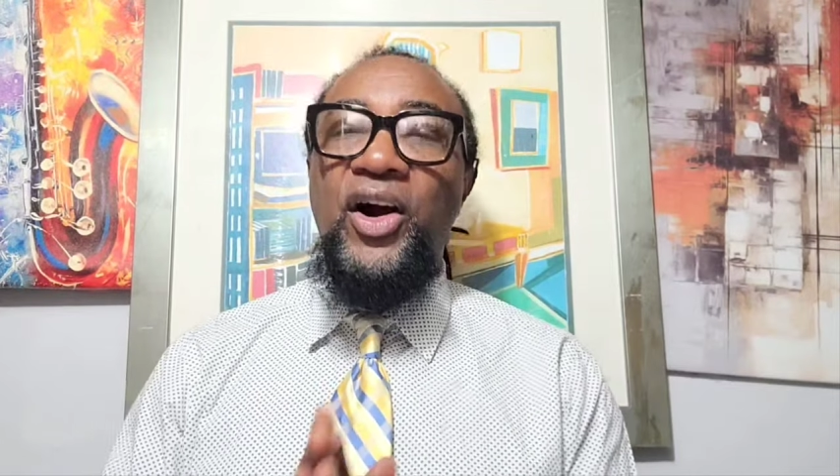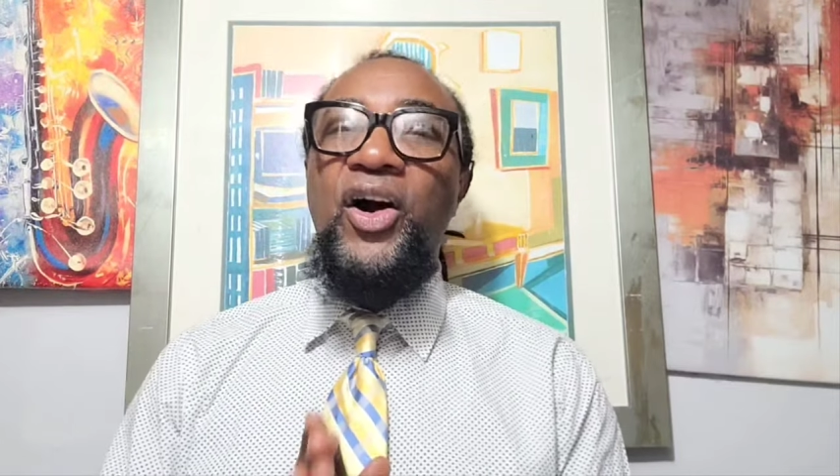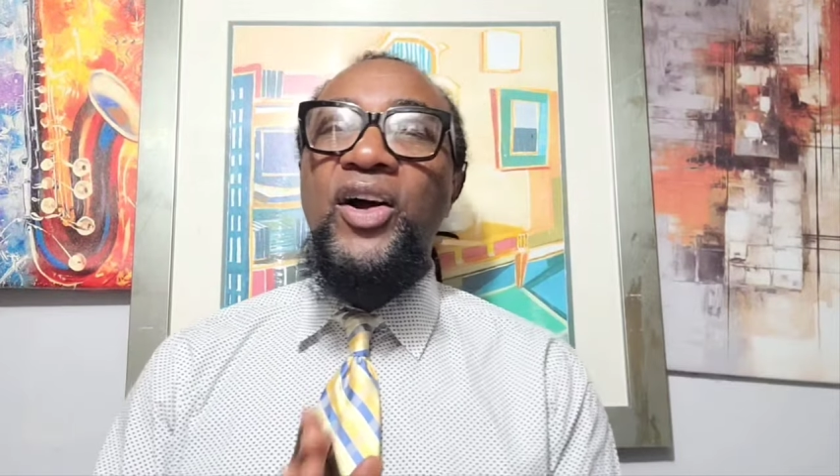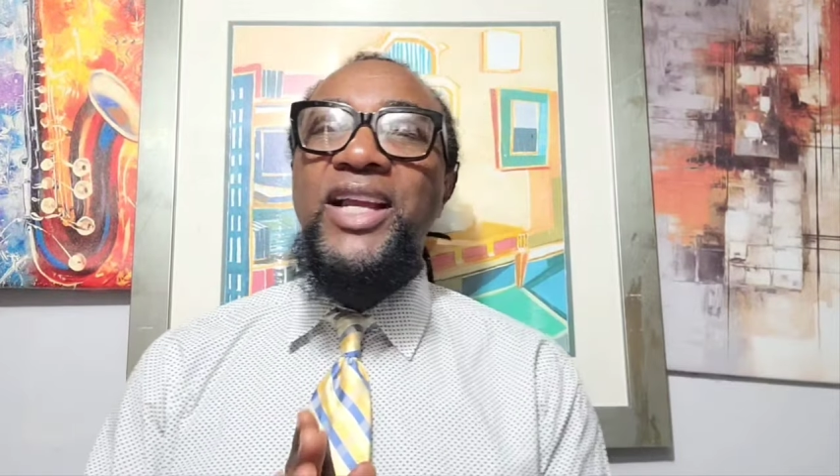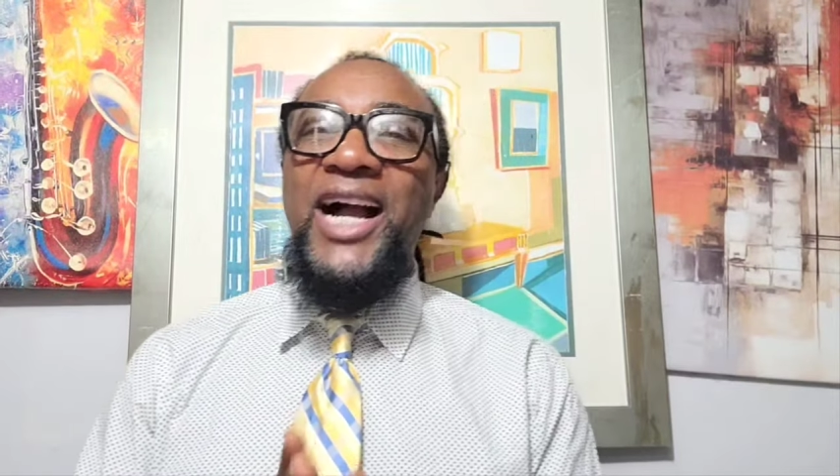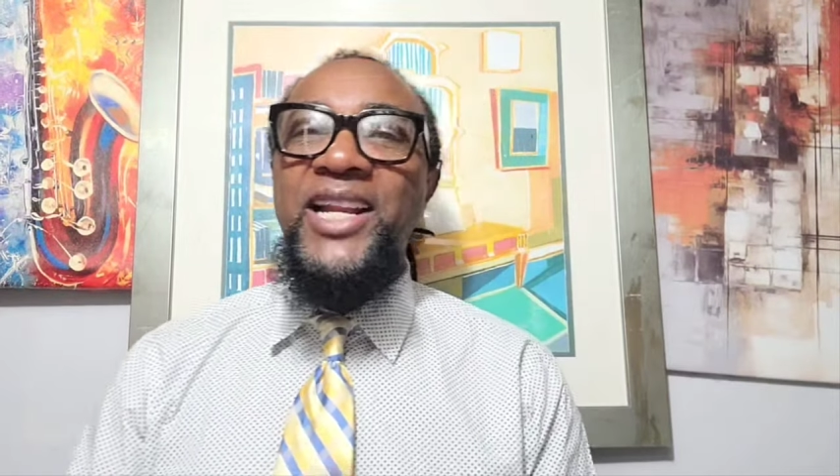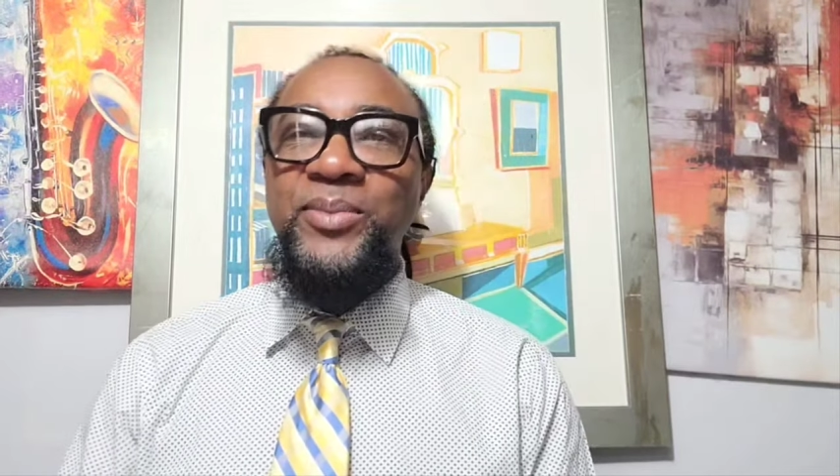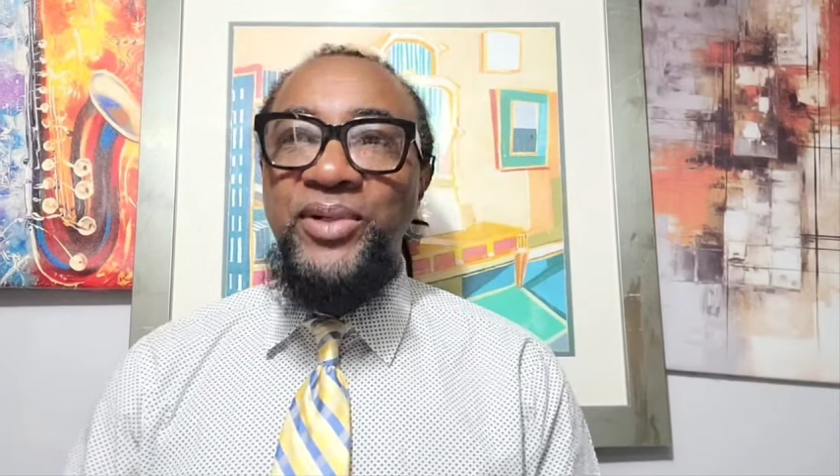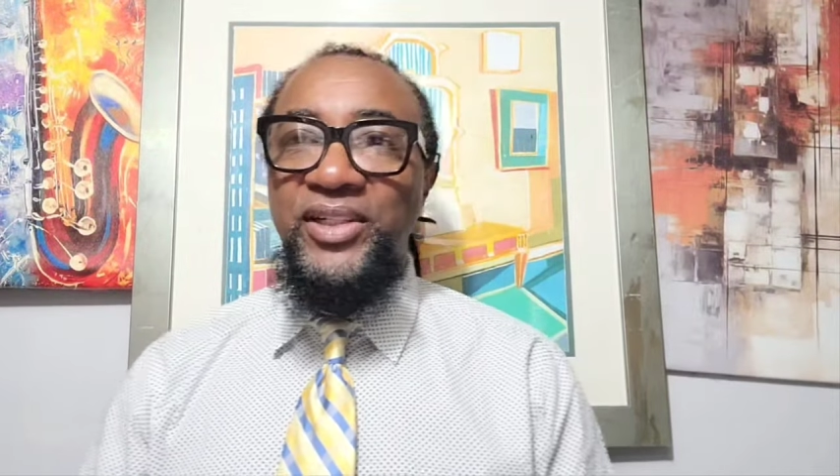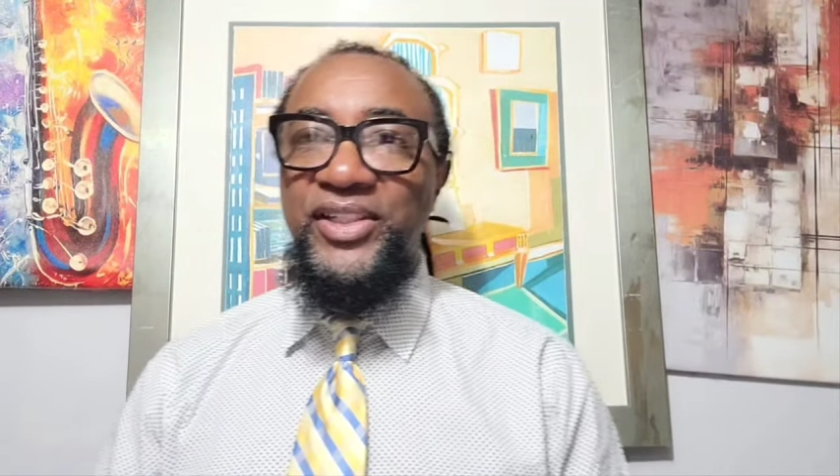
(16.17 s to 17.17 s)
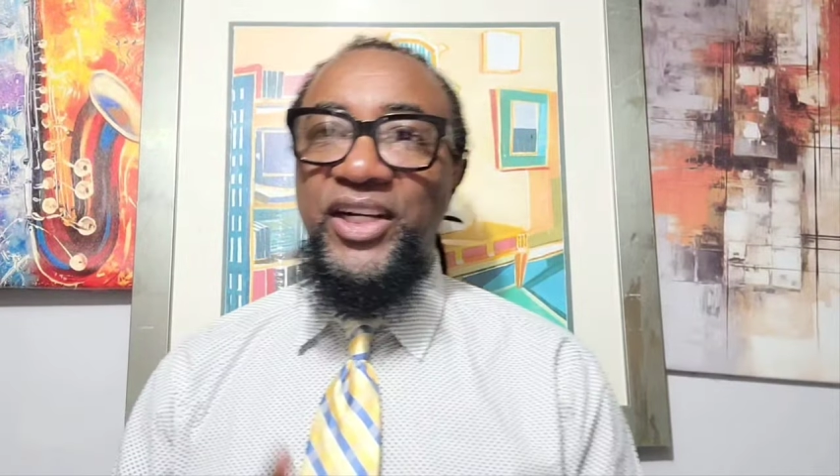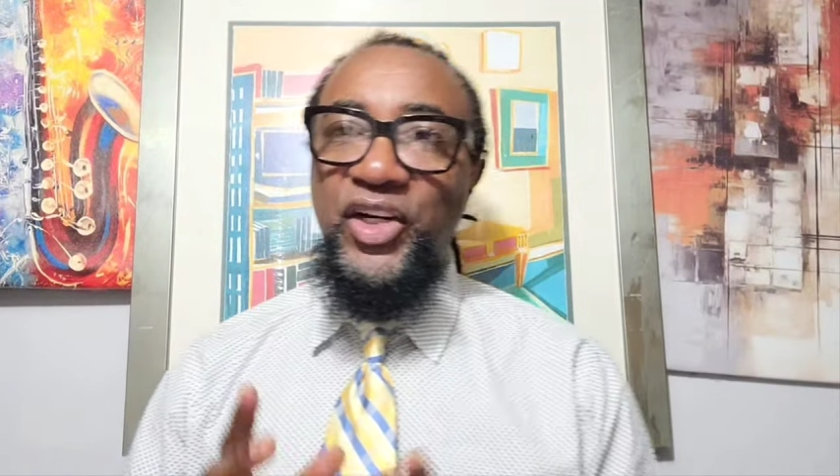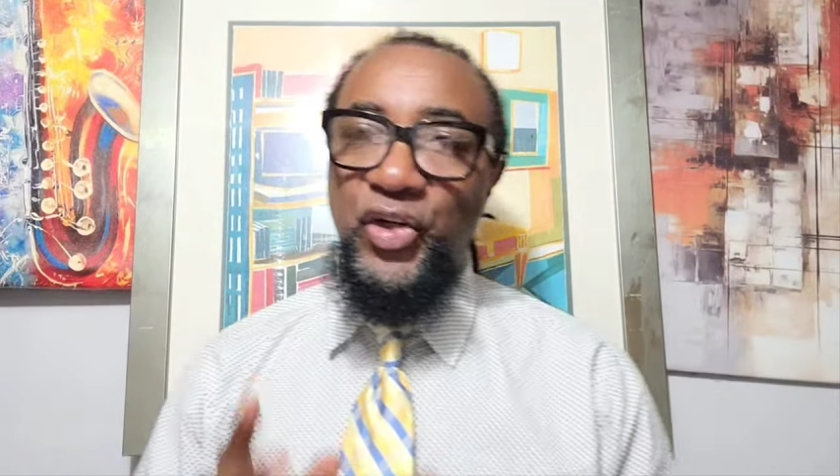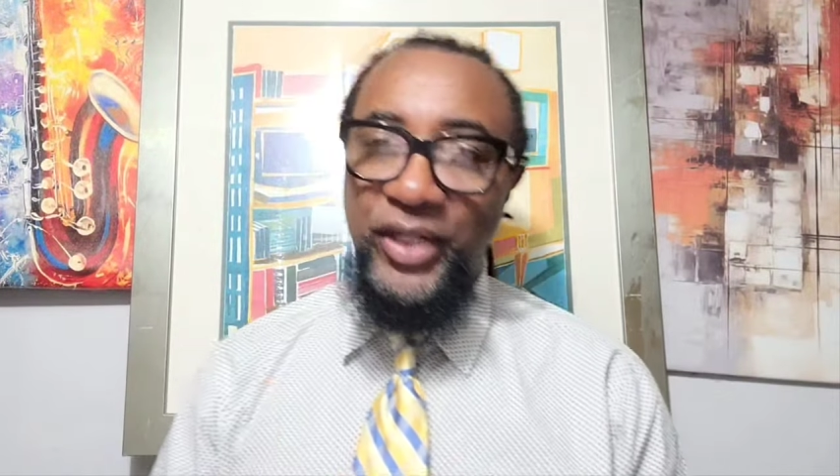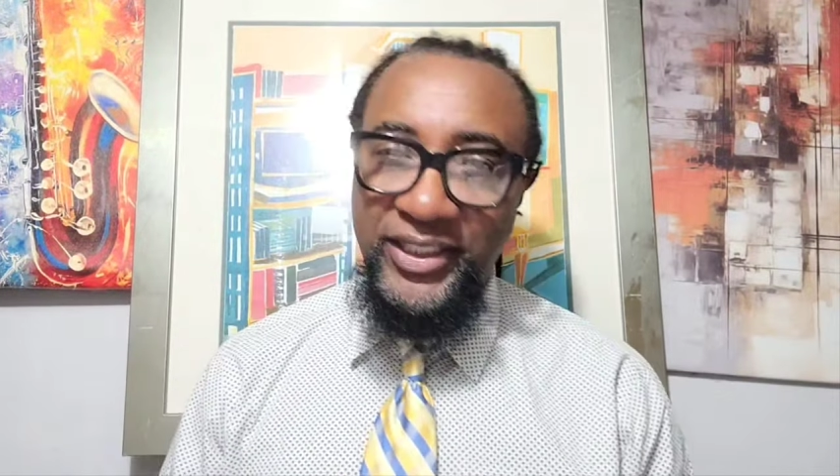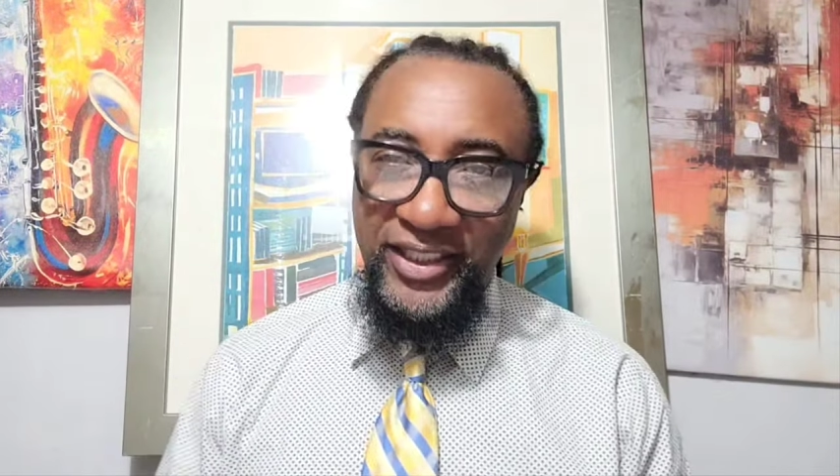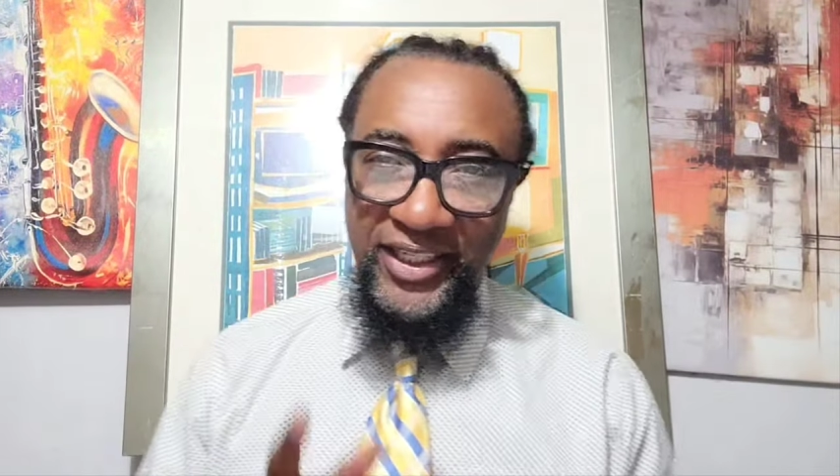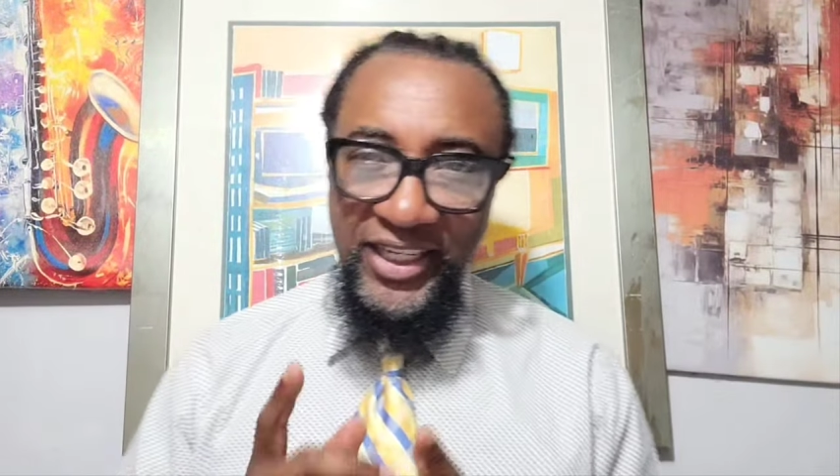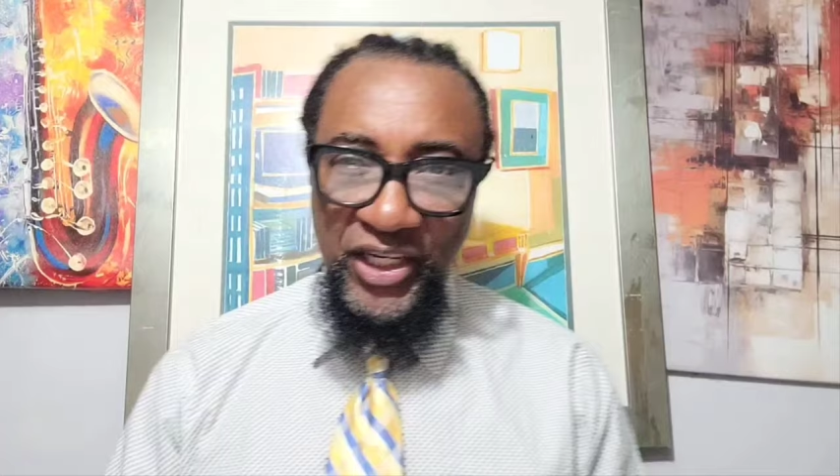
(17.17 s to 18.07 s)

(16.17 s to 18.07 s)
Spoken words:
All animals are created